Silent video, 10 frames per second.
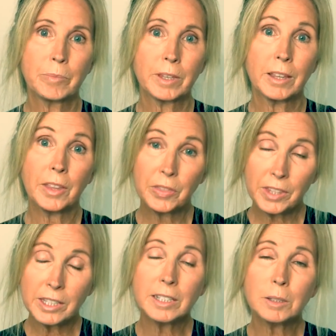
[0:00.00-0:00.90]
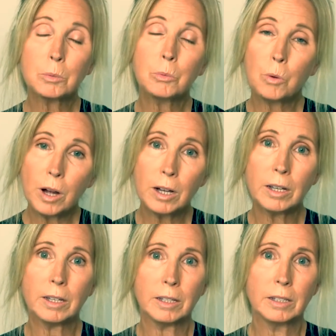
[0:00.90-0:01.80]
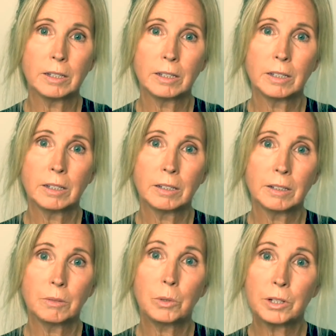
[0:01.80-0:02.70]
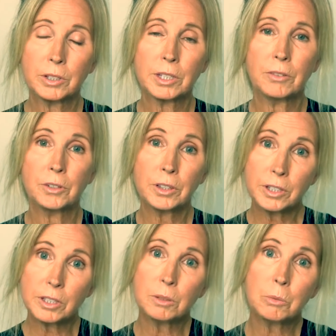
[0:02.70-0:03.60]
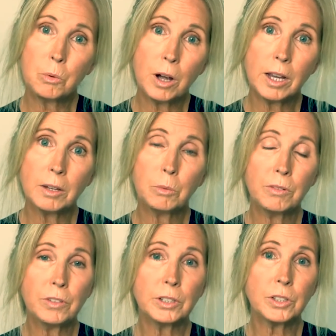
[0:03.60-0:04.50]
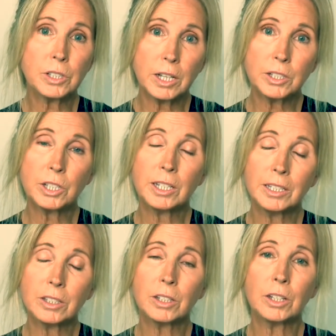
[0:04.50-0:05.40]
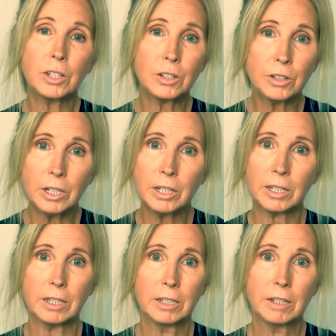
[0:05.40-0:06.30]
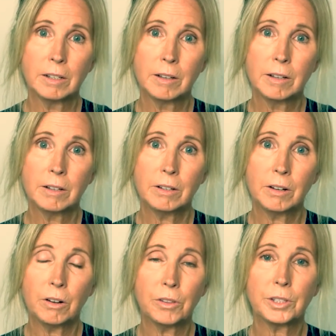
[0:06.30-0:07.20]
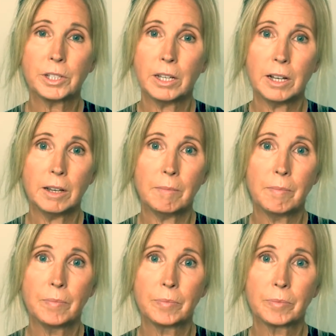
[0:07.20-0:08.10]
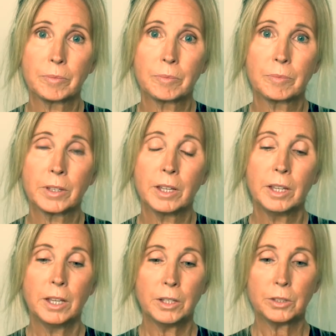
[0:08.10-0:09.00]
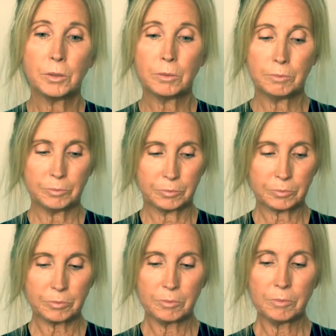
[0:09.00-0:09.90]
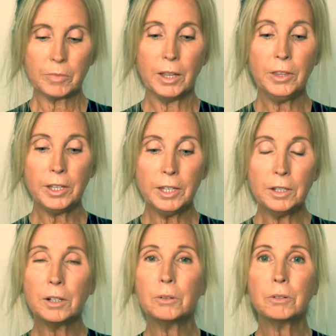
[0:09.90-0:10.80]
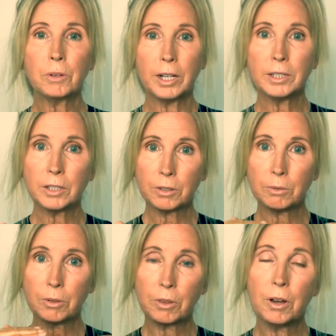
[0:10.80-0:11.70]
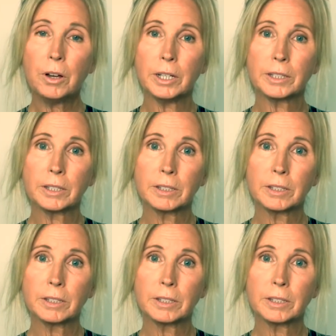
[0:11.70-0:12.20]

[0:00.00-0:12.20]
that this is why we are suffering. This is why we feel such insecurity all the time. So the ego arises through thoughts,